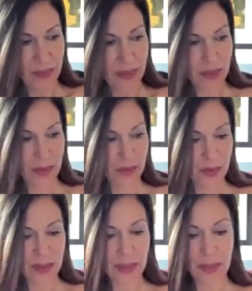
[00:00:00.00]
while doing
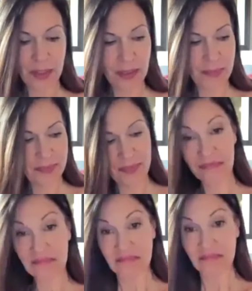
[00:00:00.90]
grid work.
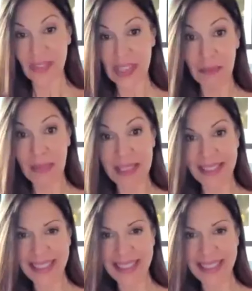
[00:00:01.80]
It's yummy.